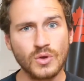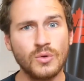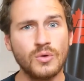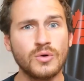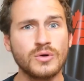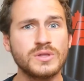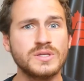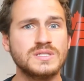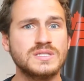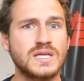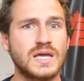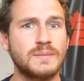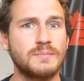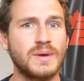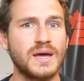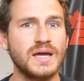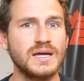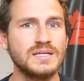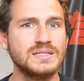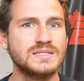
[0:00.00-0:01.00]
or the
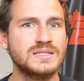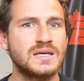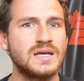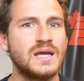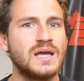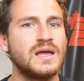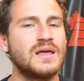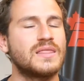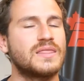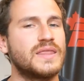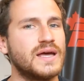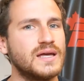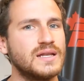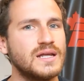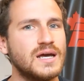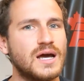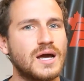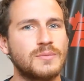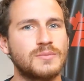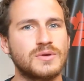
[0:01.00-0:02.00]
sandbags,
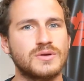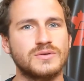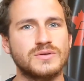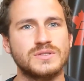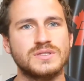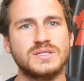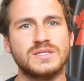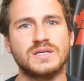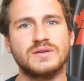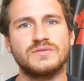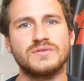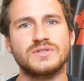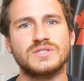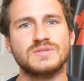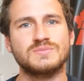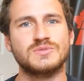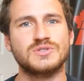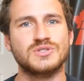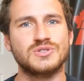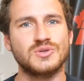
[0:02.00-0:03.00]
then I'm going to give you
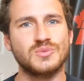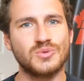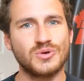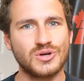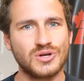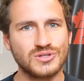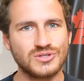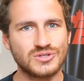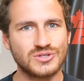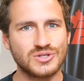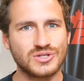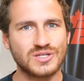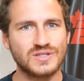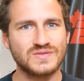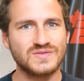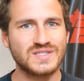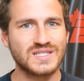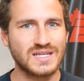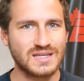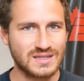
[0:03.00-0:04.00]
some suitable
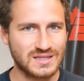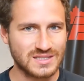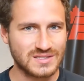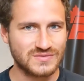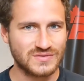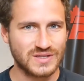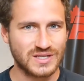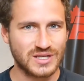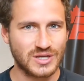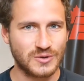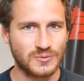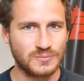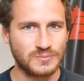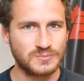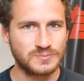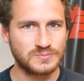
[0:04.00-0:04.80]
alternatives in this video.